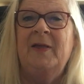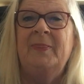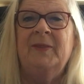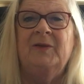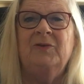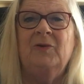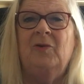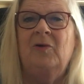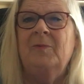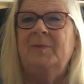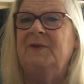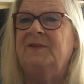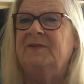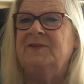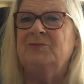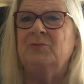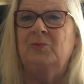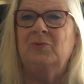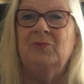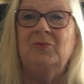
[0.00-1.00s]
There's all been
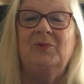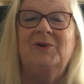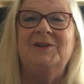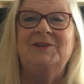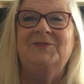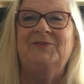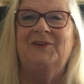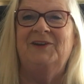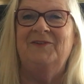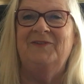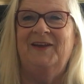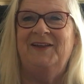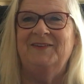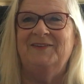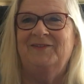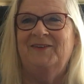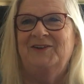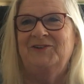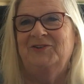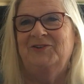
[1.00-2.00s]
such wonderful
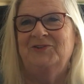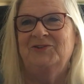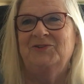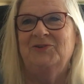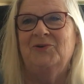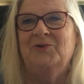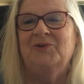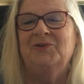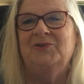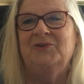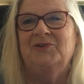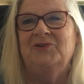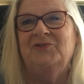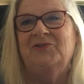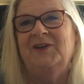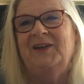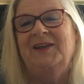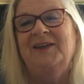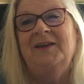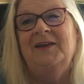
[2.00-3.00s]
events around Under the Hawthorn
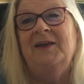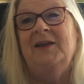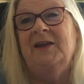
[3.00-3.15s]
Tree.